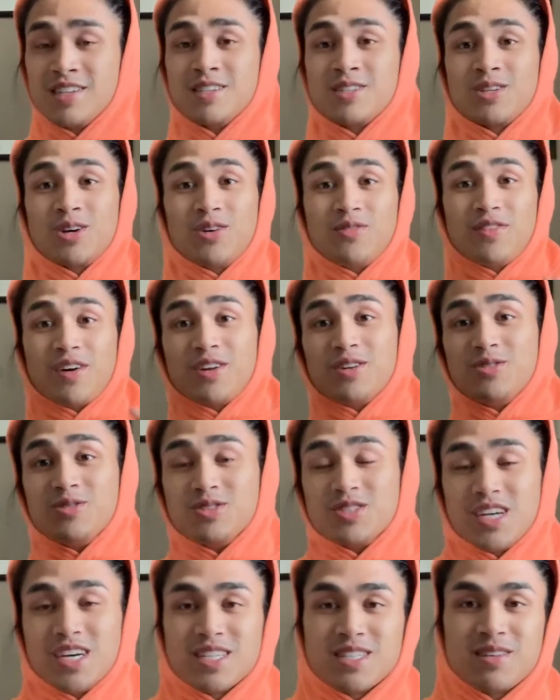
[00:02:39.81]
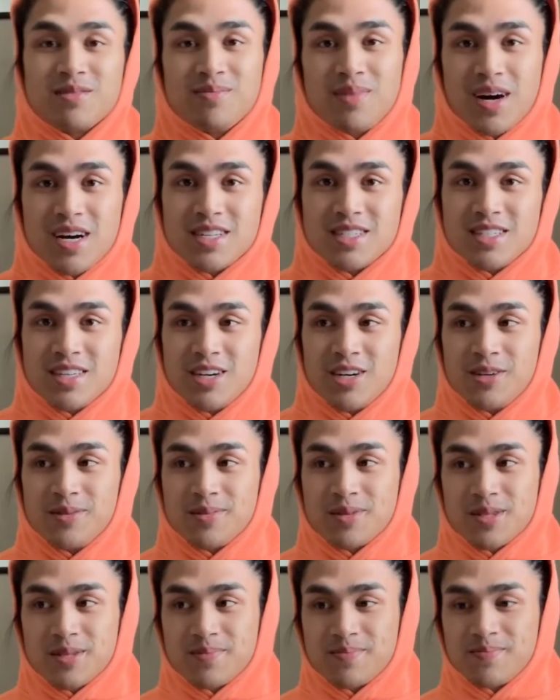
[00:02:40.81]
So if I do chest and
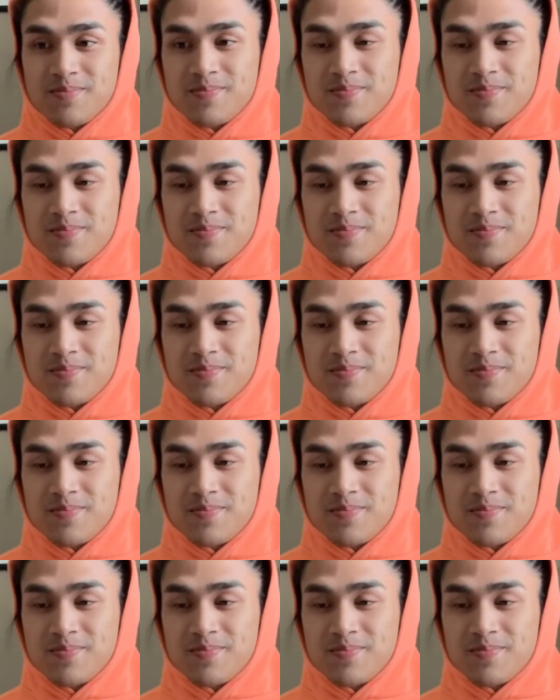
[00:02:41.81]
biceps,